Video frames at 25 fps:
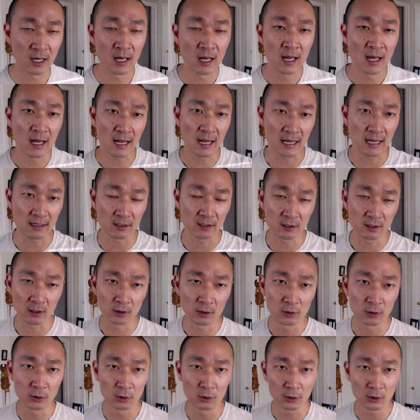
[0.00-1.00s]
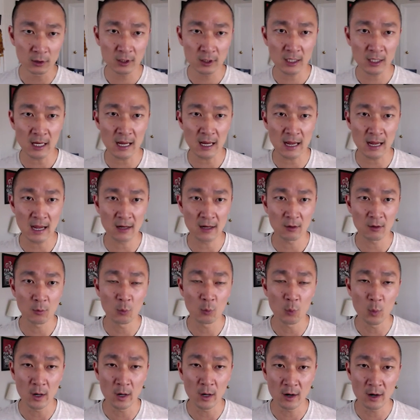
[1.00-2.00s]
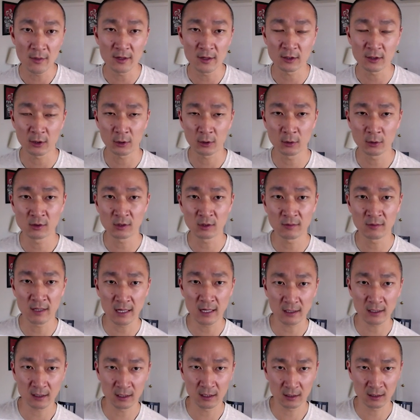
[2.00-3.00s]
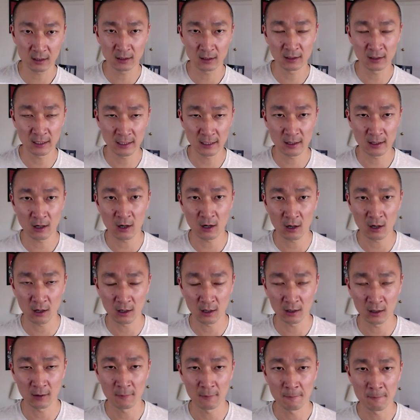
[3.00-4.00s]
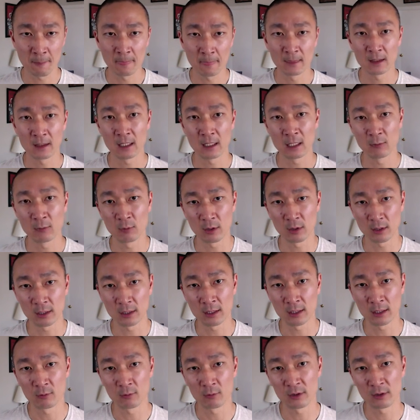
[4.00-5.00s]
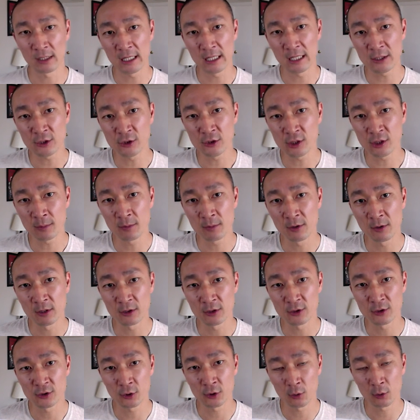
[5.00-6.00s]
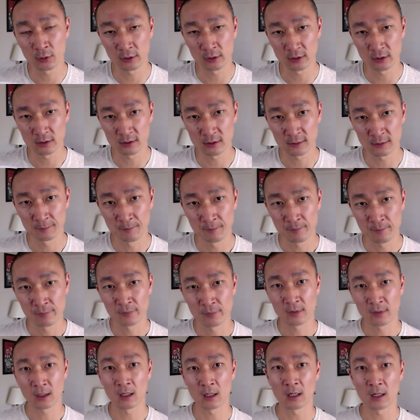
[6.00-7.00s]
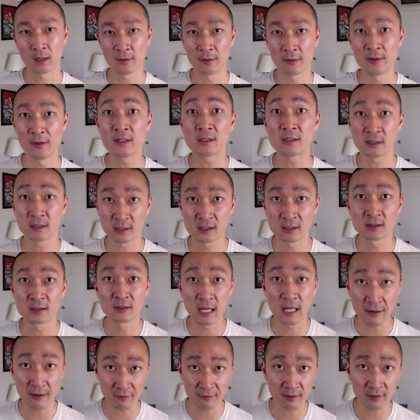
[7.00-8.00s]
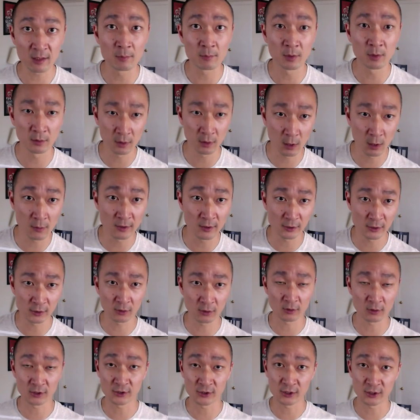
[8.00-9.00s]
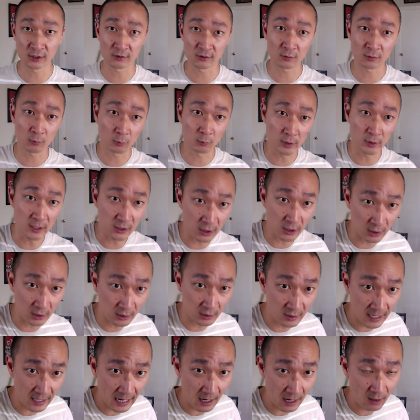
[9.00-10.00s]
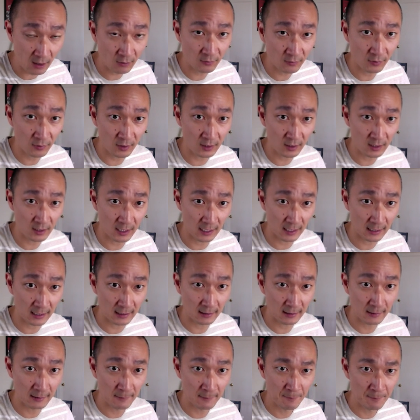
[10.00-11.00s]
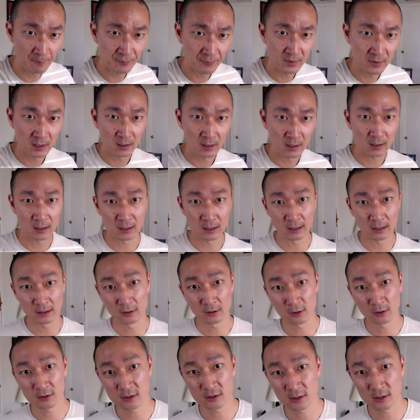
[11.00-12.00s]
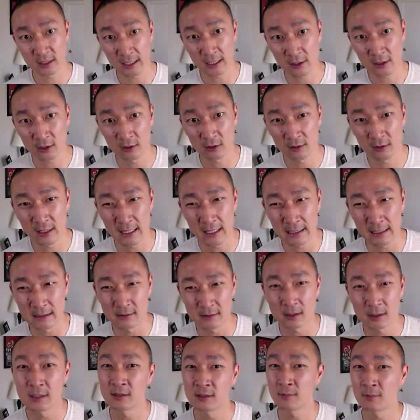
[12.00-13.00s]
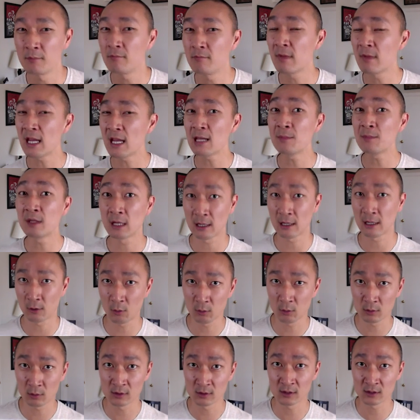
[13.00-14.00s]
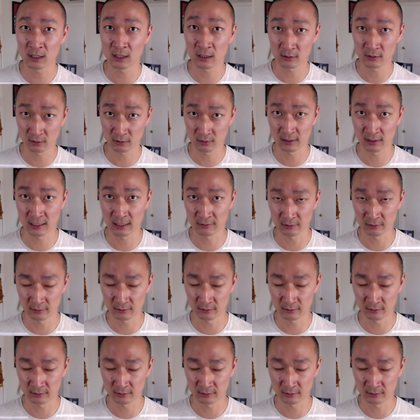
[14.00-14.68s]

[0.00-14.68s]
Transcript: And look at where the toes of that kicking leg are in relationship to the shoulders. This is definitely below the shoulder. She's reaching down for the kick. It looks like her leg is maybe at horizontal level.